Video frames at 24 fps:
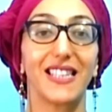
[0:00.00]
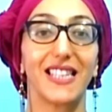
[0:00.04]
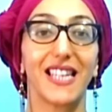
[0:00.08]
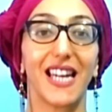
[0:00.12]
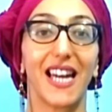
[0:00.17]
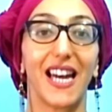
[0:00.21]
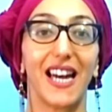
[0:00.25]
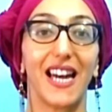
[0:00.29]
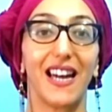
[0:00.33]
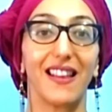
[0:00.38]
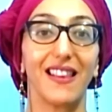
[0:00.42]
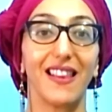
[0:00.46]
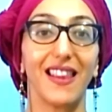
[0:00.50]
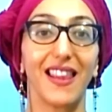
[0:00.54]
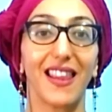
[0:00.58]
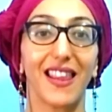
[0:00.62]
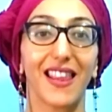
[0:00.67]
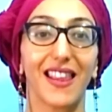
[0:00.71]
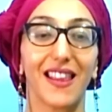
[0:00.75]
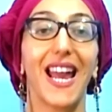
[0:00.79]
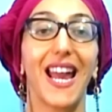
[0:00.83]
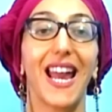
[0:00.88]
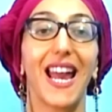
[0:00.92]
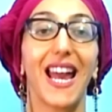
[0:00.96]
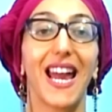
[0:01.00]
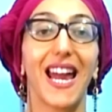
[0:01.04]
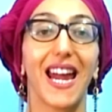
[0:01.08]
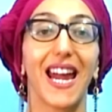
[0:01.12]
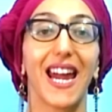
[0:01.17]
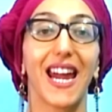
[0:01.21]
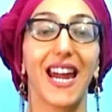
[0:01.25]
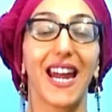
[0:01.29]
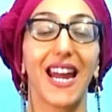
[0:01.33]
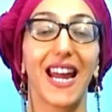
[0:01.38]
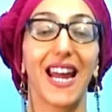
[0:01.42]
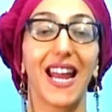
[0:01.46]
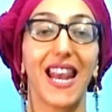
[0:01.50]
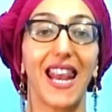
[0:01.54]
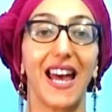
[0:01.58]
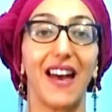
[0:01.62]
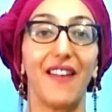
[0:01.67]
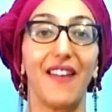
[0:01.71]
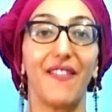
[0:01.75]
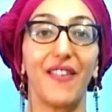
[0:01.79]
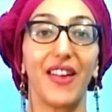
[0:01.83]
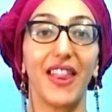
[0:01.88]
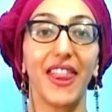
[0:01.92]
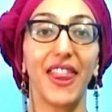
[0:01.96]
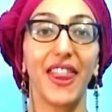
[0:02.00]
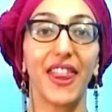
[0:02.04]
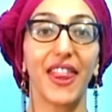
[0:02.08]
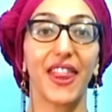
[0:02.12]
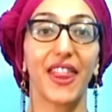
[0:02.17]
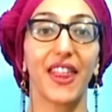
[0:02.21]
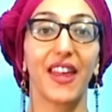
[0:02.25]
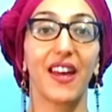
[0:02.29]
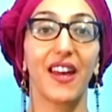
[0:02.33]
10th, 11th,